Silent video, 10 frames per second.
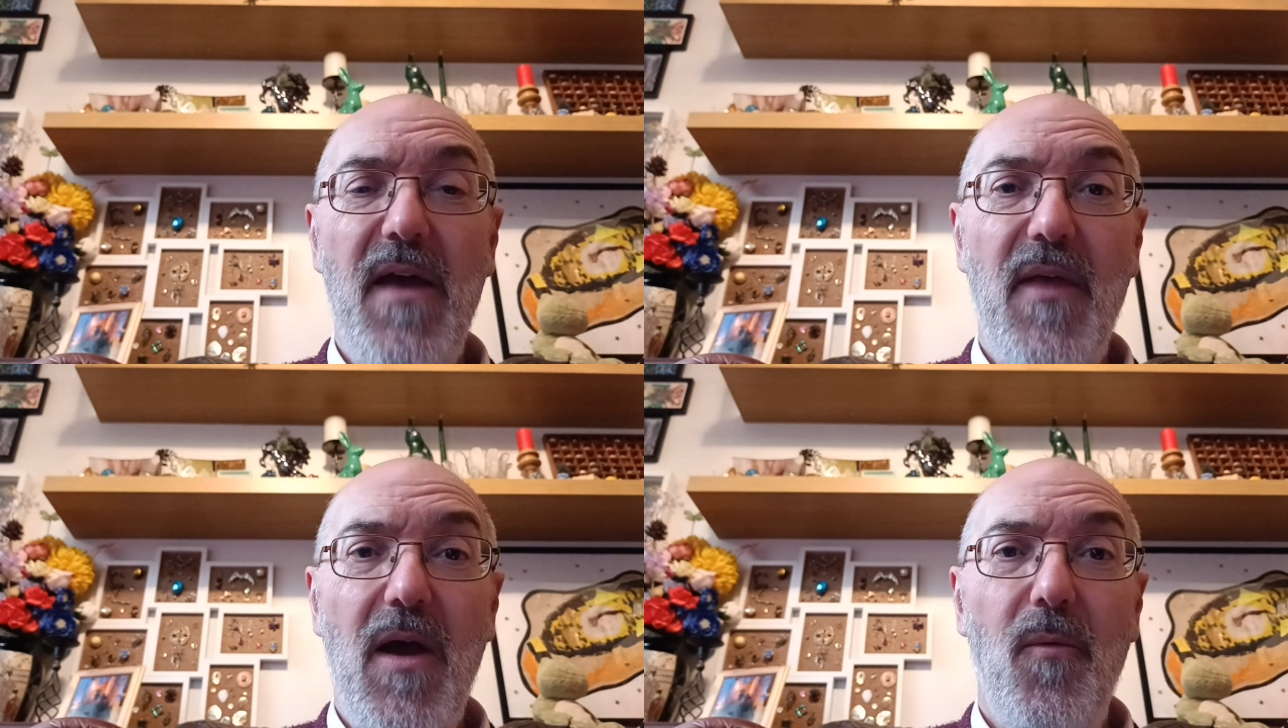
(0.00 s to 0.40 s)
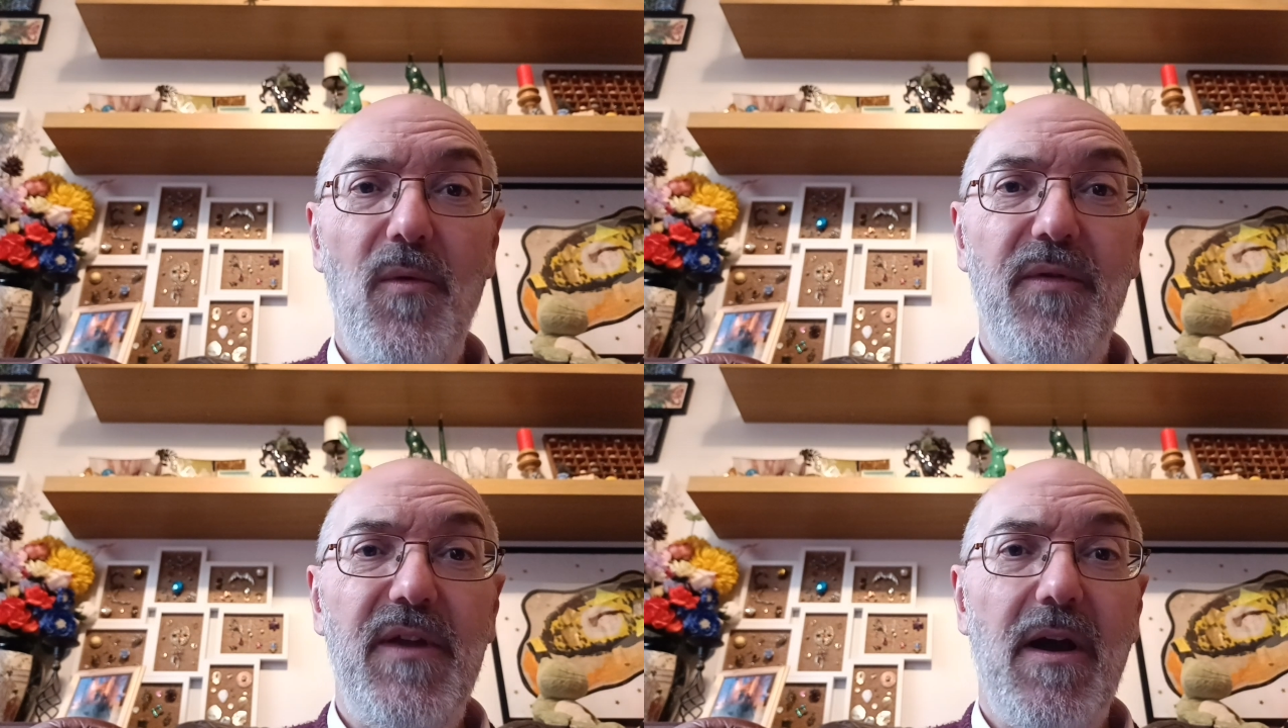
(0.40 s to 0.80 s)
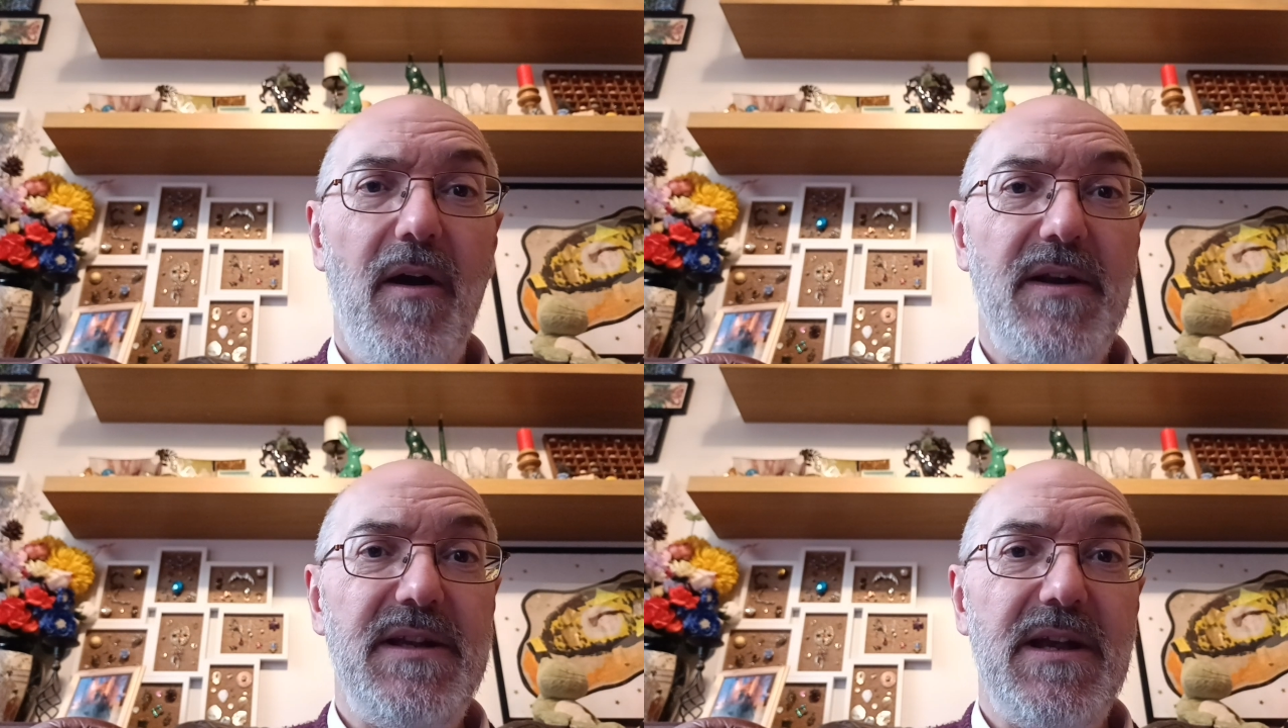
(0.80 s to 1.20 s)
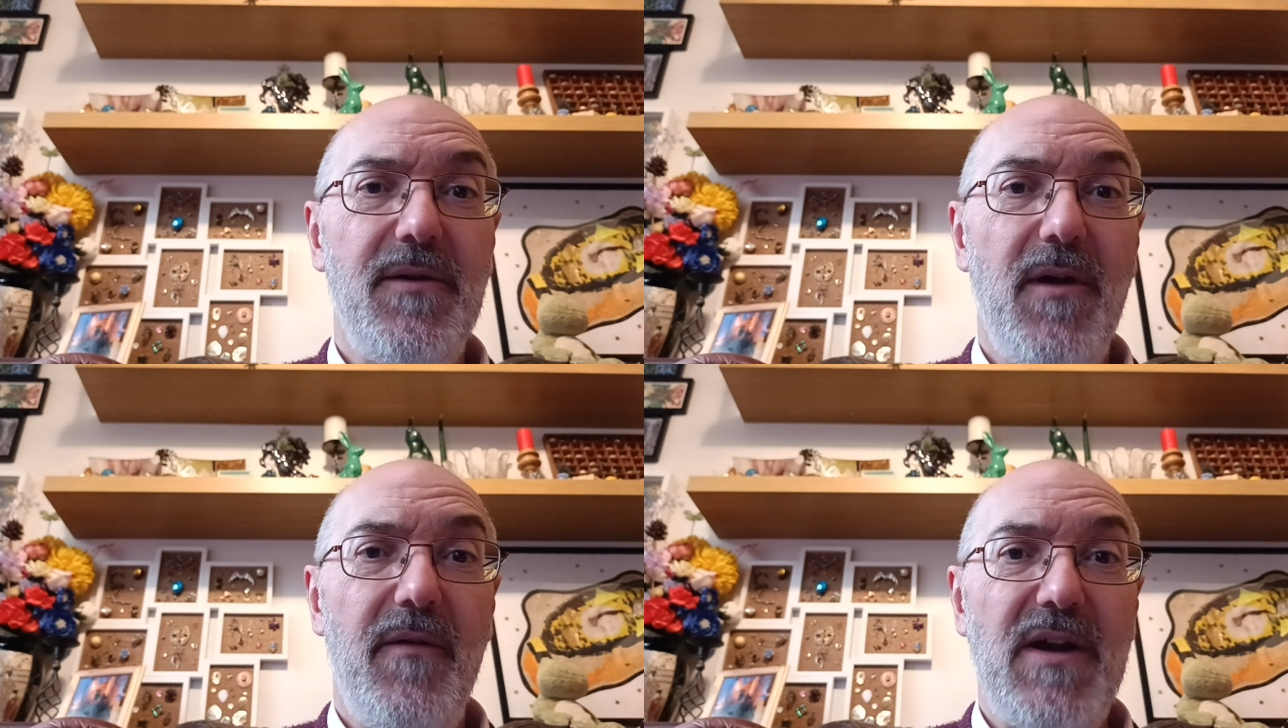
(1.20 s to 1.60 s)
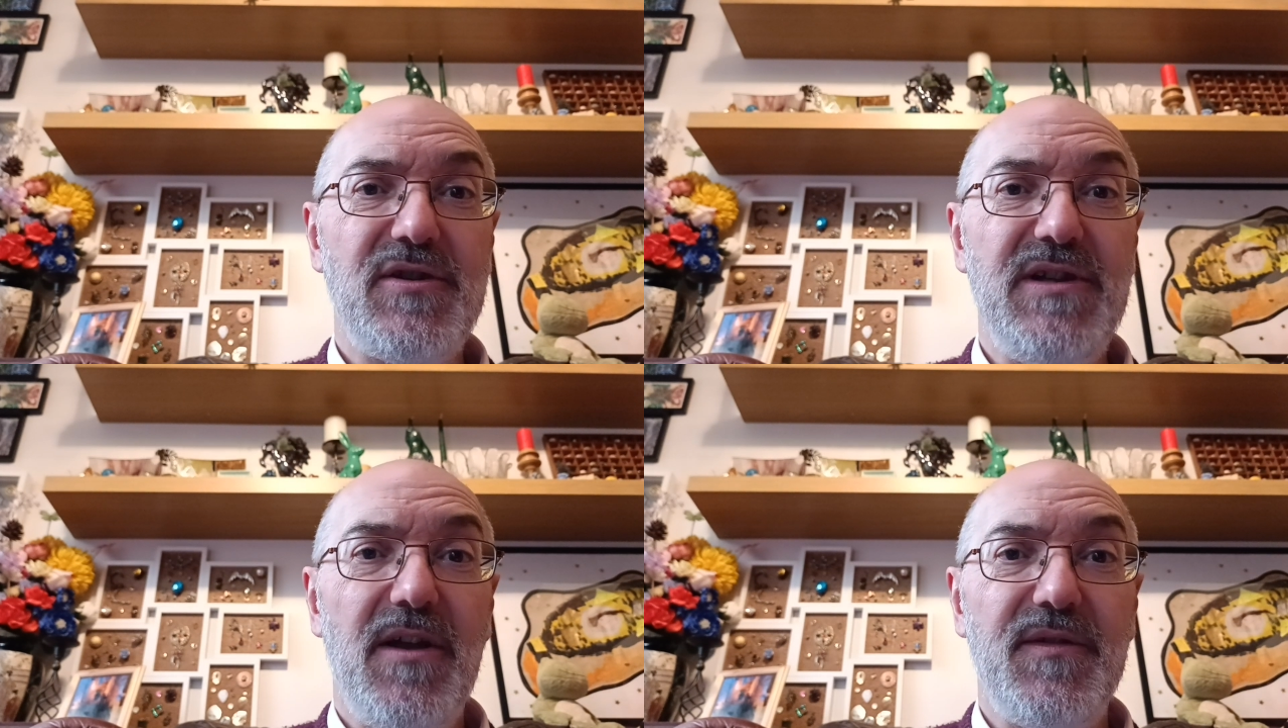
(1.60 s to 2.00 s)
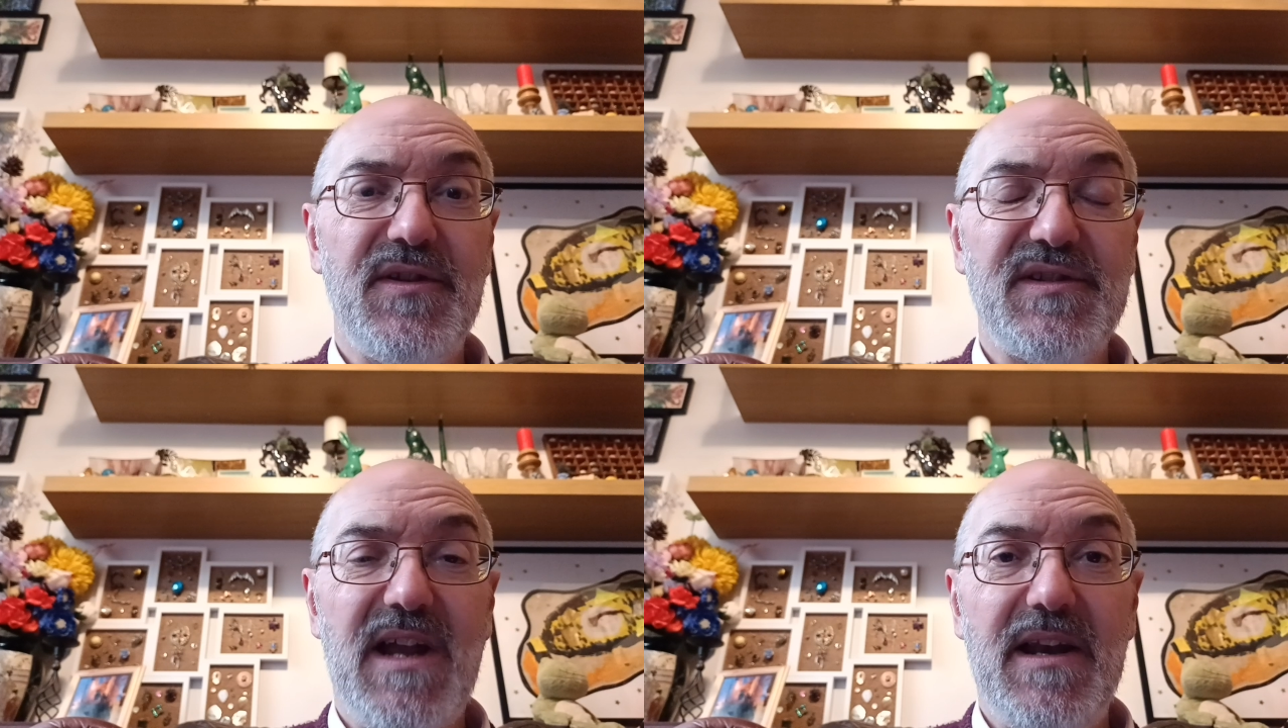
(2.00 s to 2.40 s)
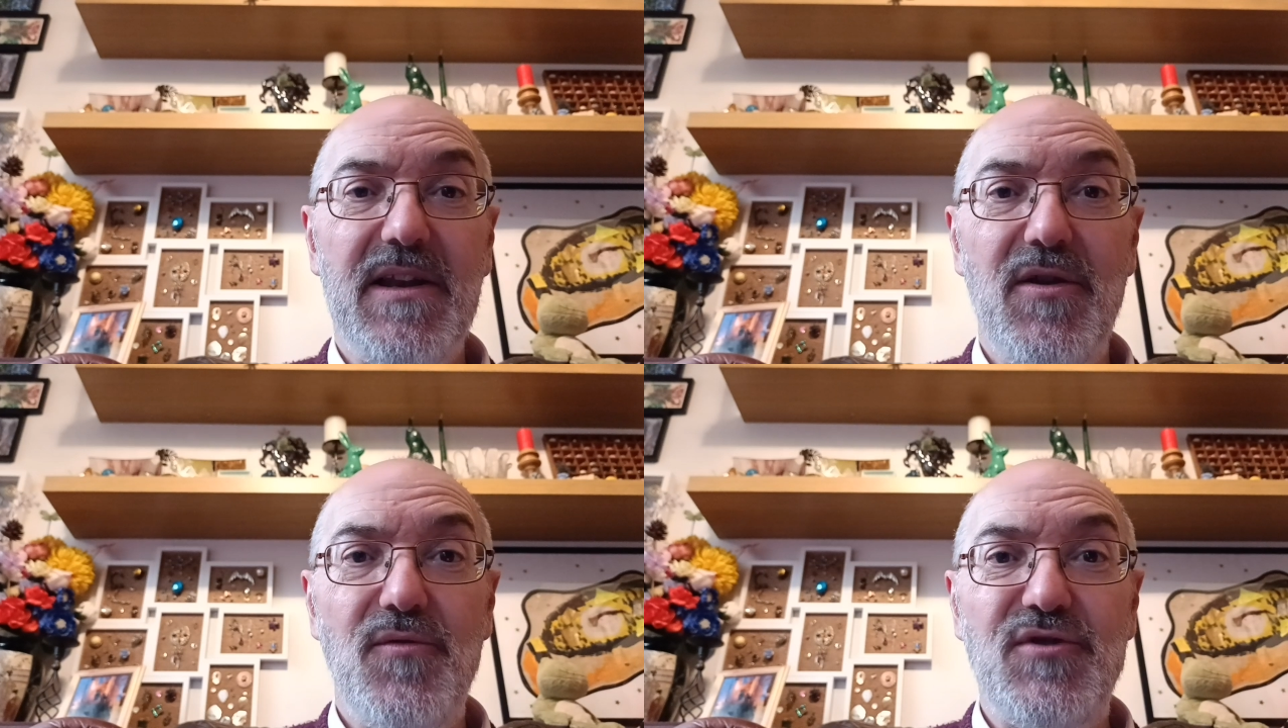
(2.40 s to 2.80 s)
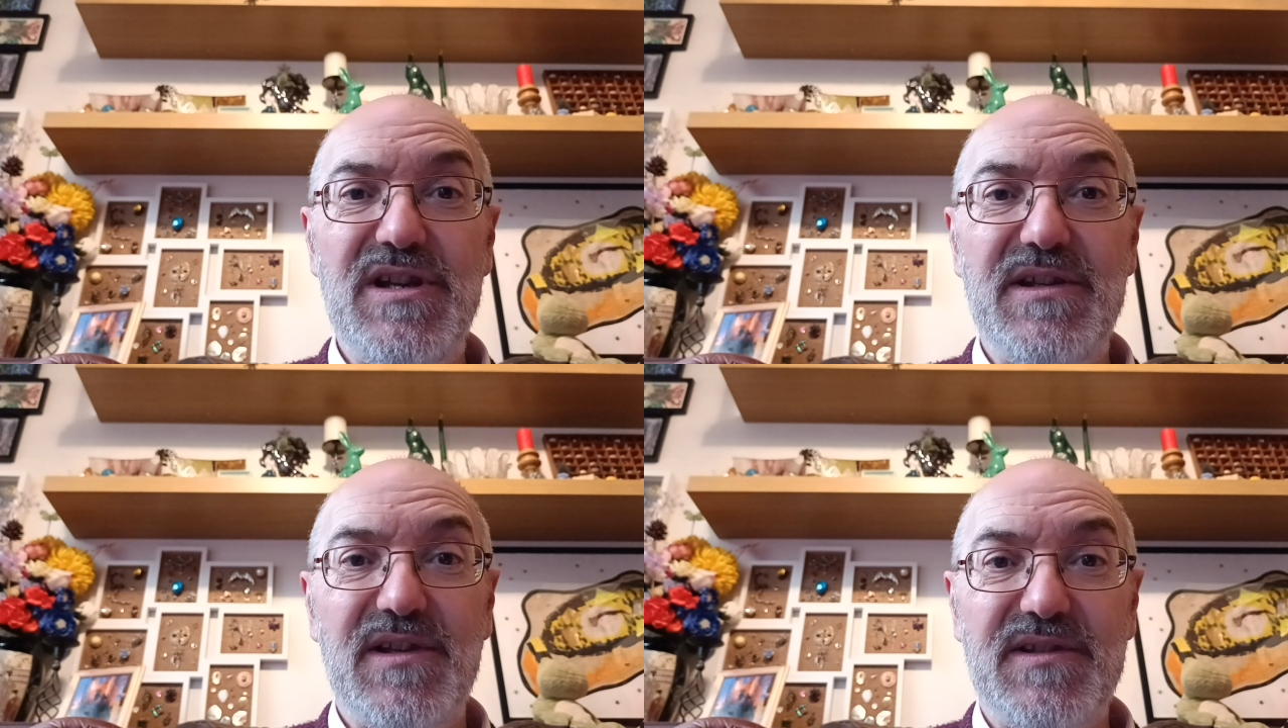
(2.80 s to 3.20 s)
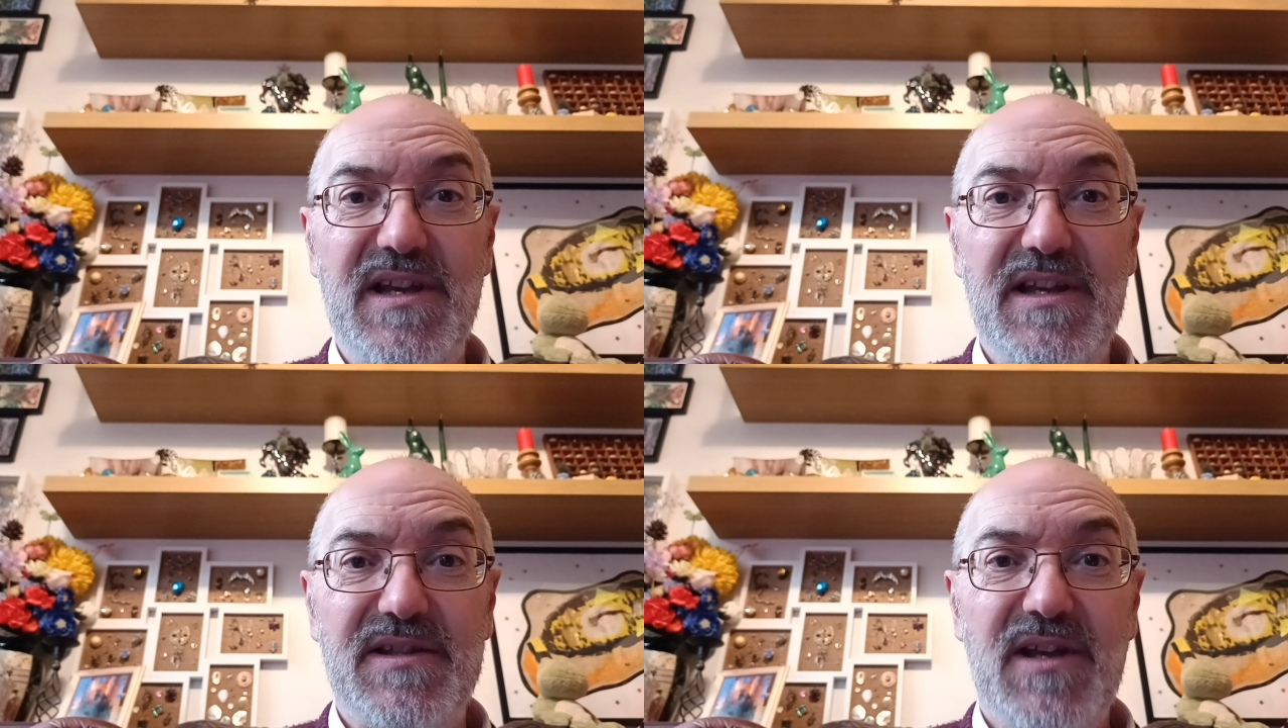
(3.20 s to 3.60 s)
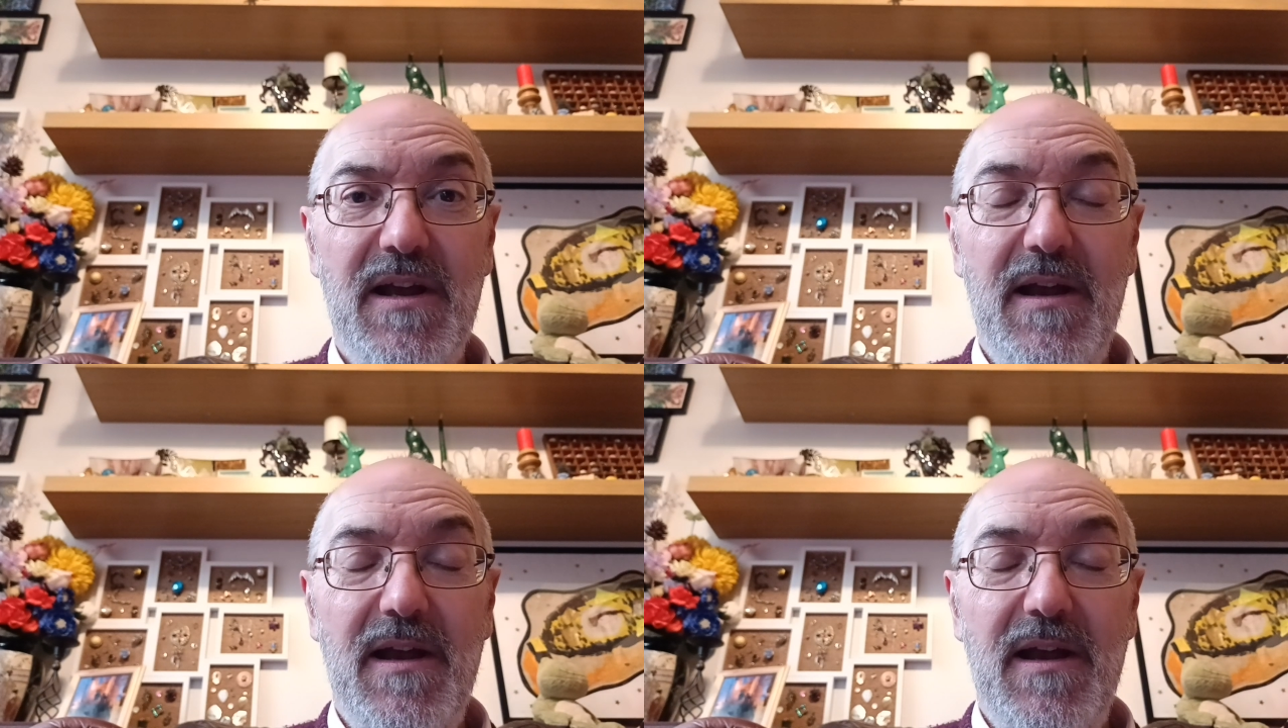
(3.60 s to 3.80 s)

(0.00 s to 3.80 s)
that with the idea of actually understanding who Jesus is